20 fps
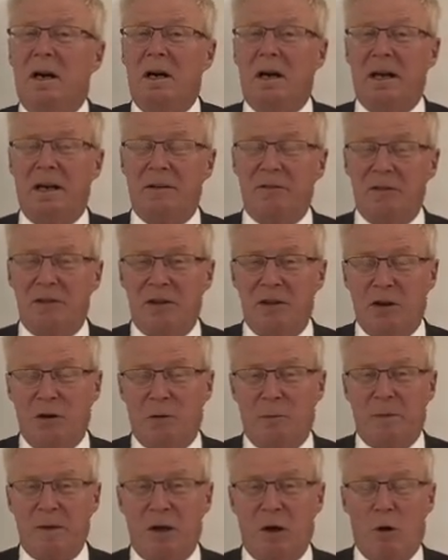Everything will
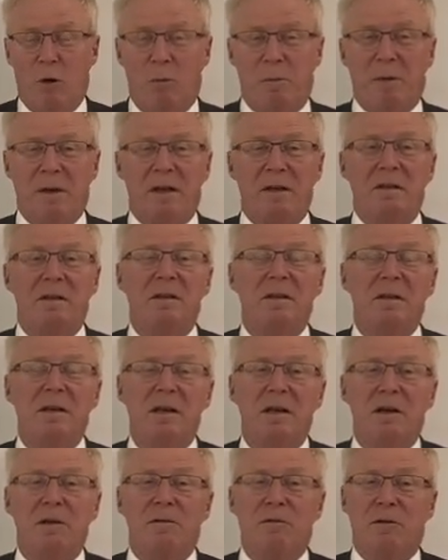be open
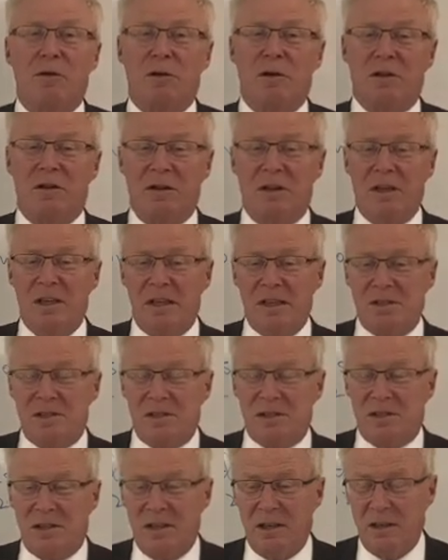for at
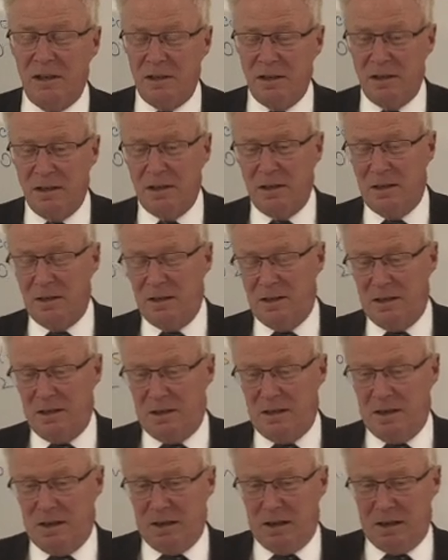least
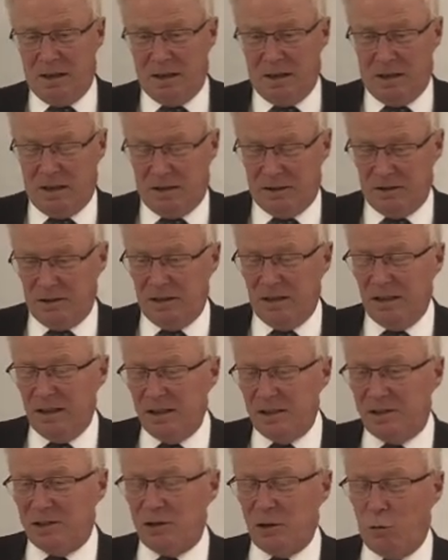
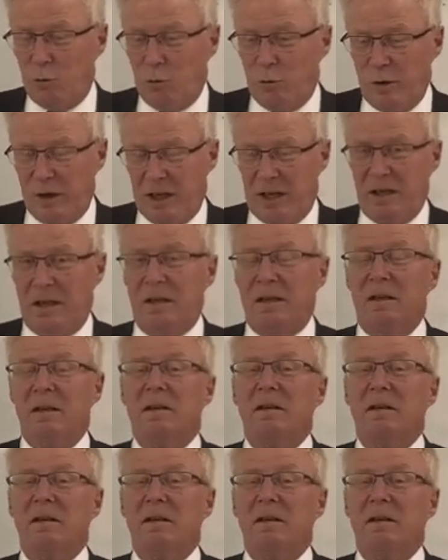a week